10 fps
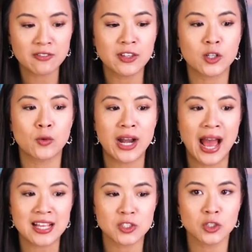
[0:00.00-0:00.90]
I feel like Corinne
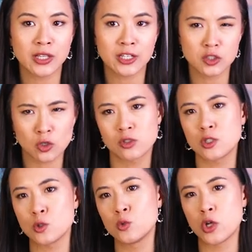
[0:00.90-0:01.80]
asked her, like, so
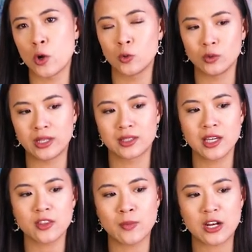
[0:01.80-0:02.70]
do you know, like,
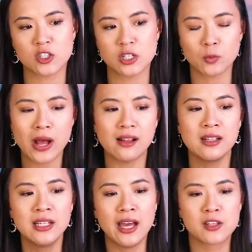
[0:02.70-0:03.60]
the other magics as
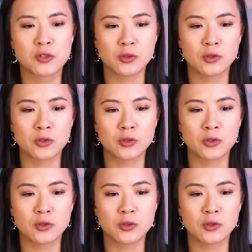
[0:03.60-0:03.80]
well? And